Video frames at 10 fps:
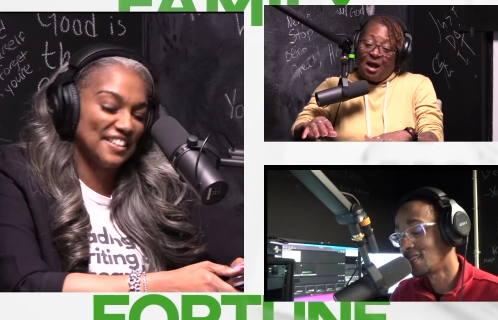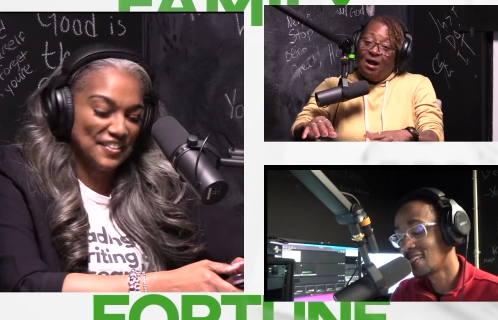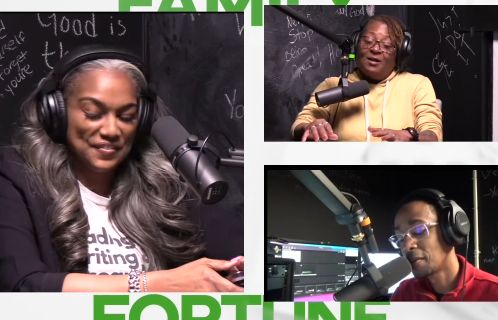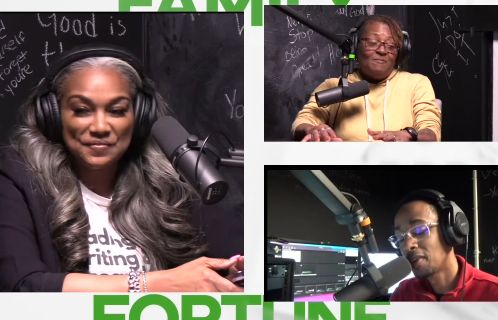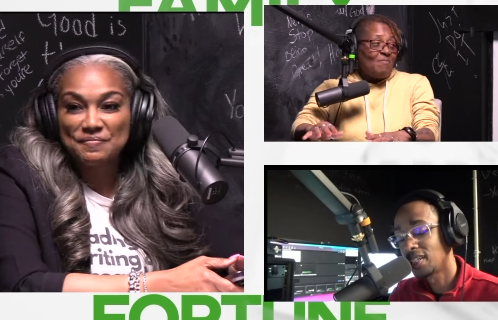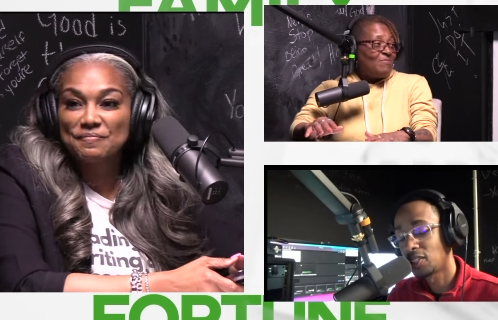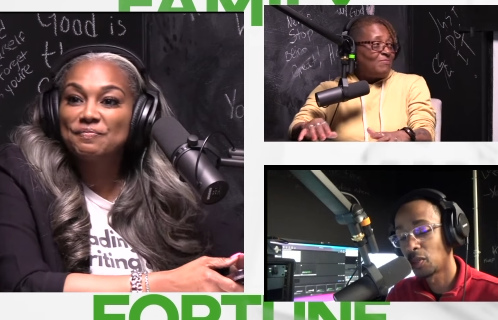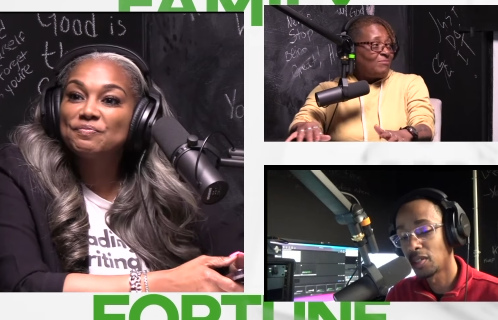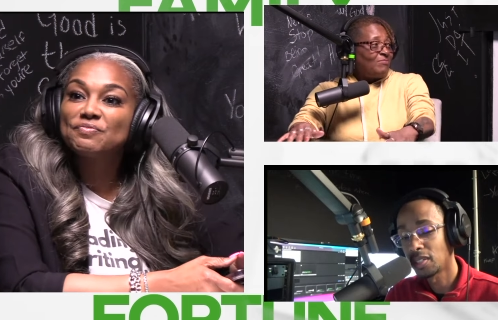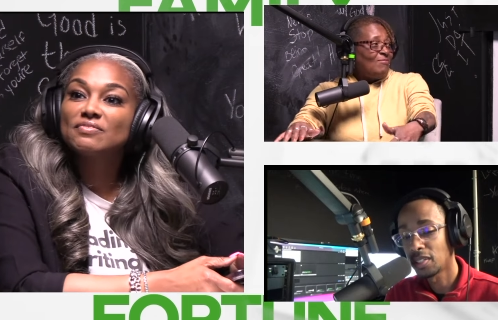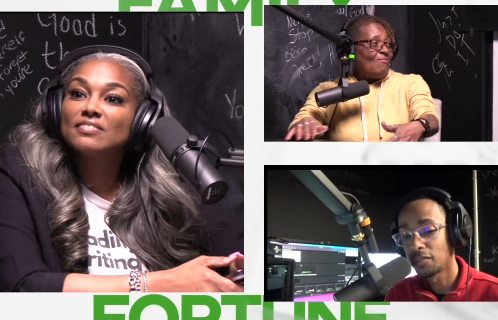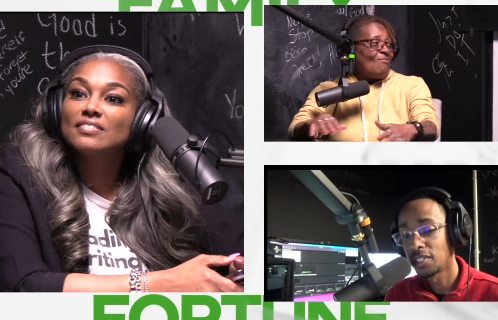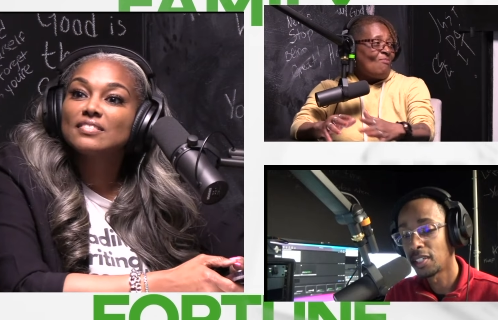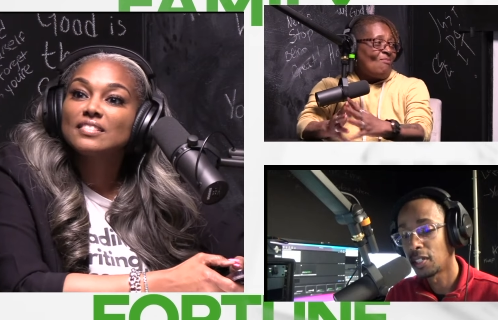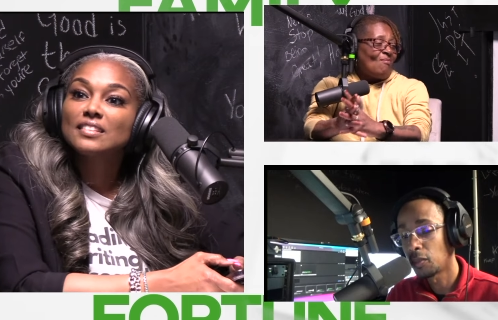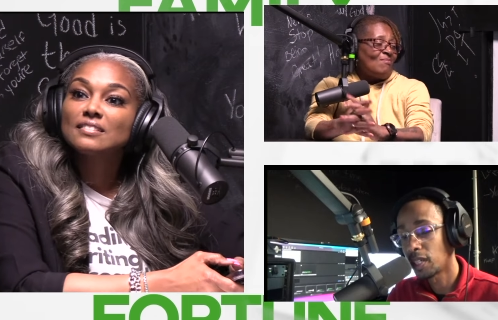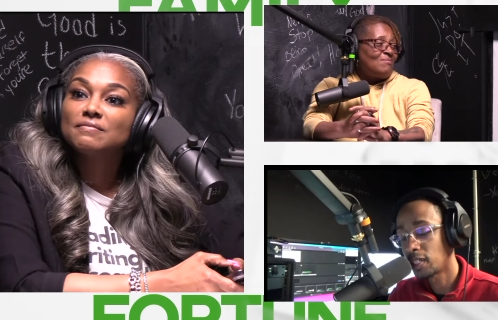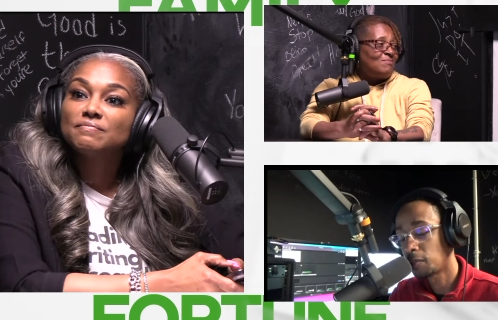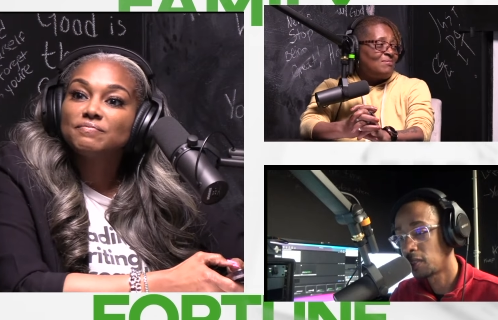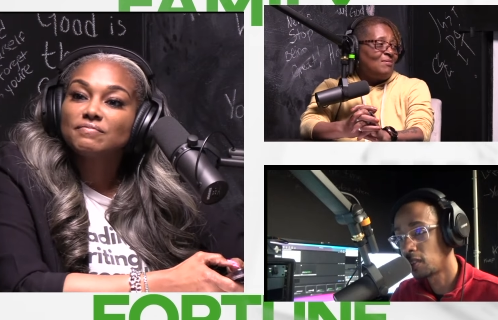Speaker 1: that by choice of sticking with
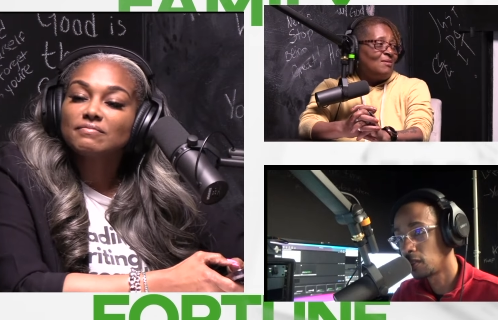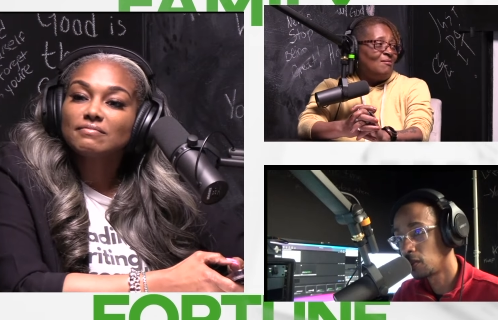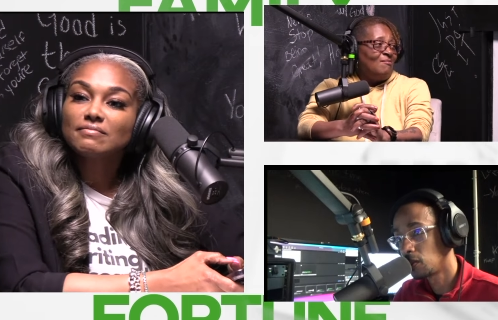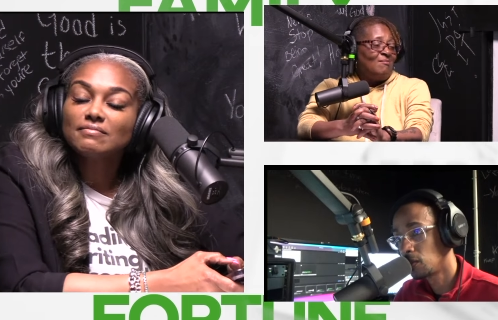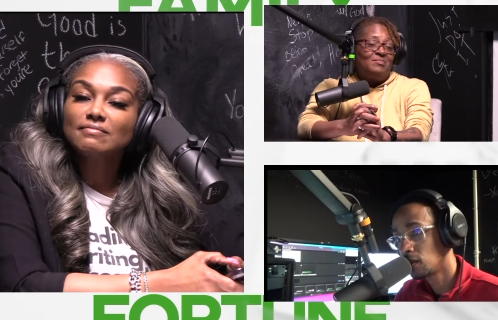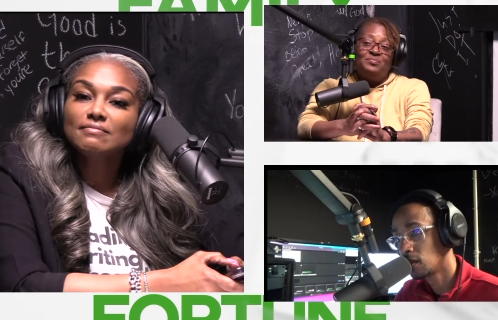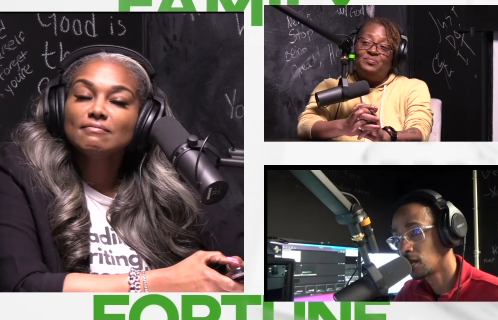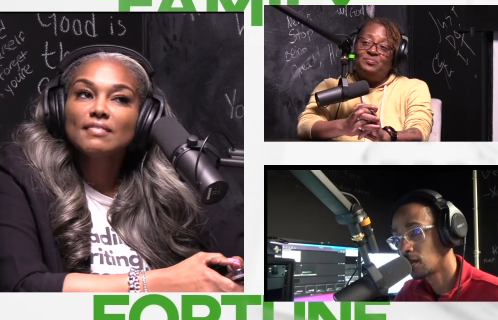HBCUs,